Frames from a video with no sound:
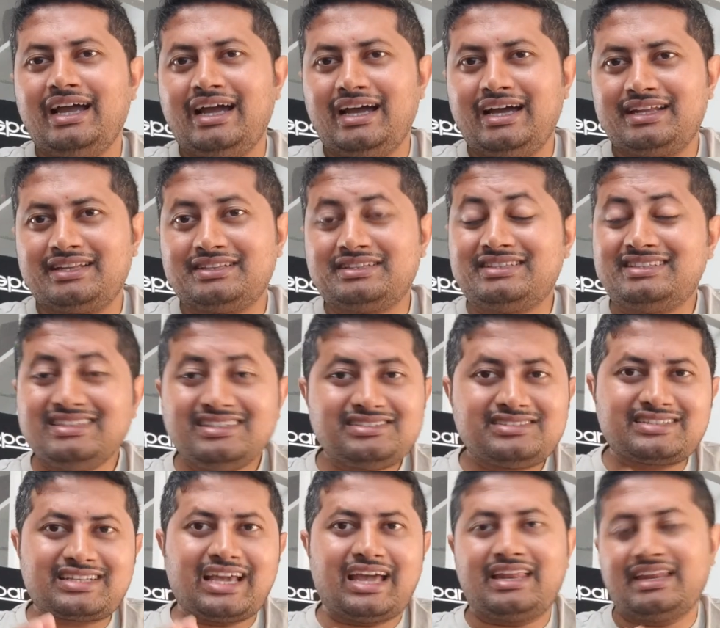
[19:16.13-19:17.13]
and
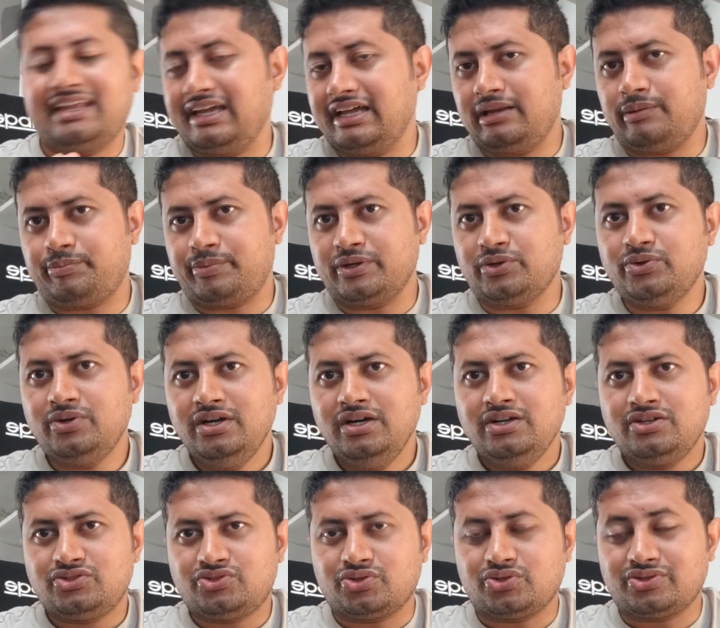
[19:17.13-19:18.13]
this can help you
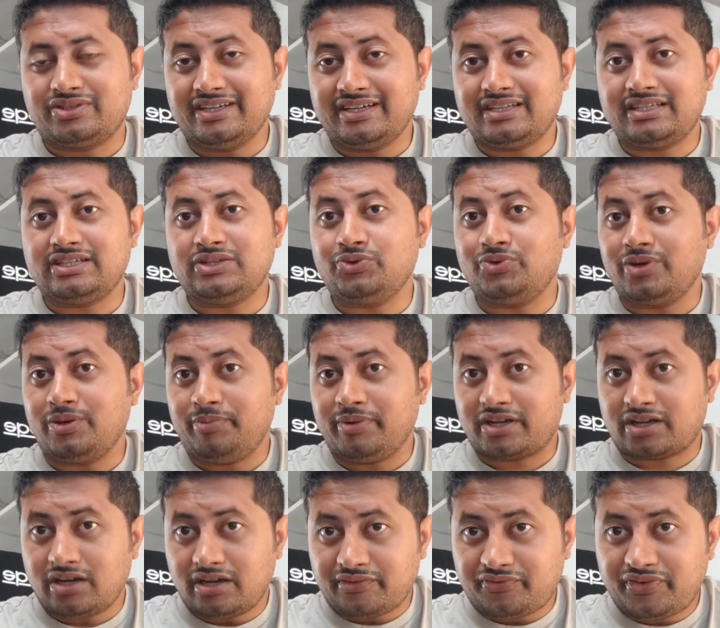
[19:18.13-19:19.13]
so then you will
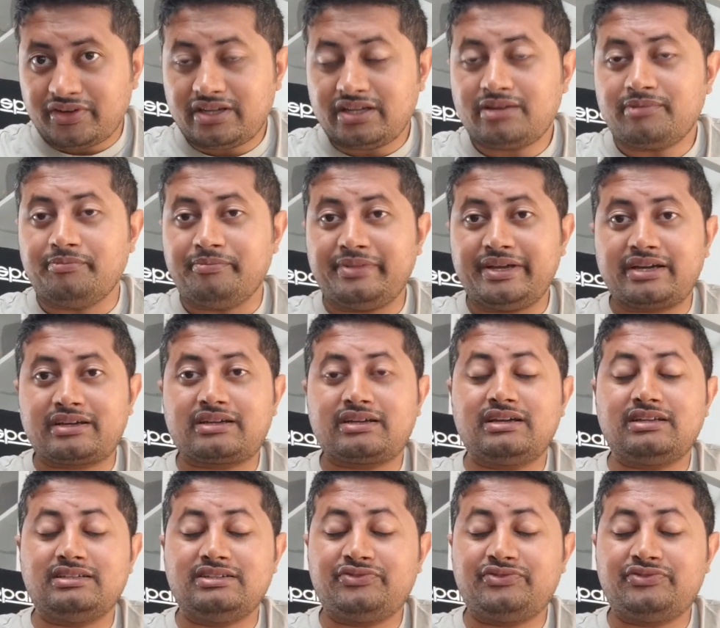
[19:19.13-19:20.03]
be confident make